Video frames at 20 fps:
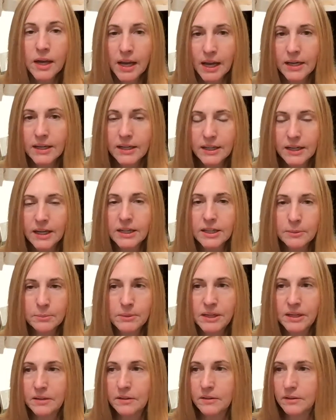any kind of
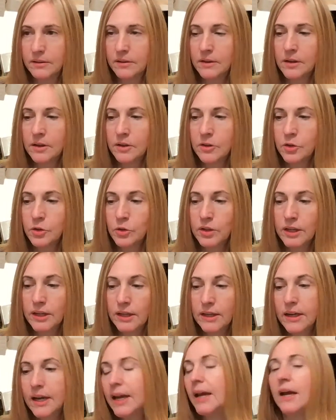meat you
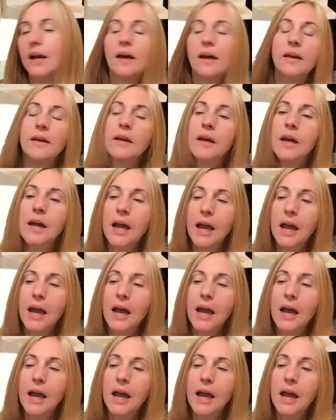can.